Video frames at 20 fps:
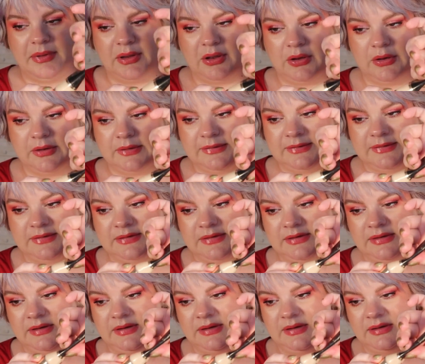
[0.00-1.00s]

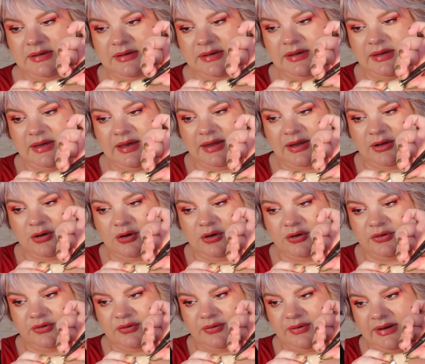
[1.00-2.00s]
because I
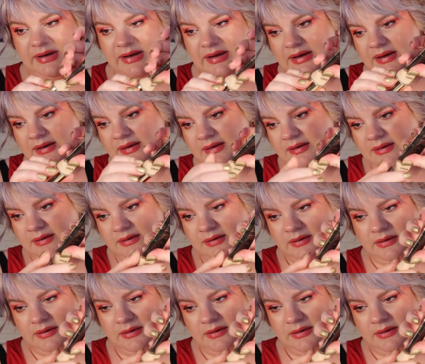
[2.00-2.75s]
can't really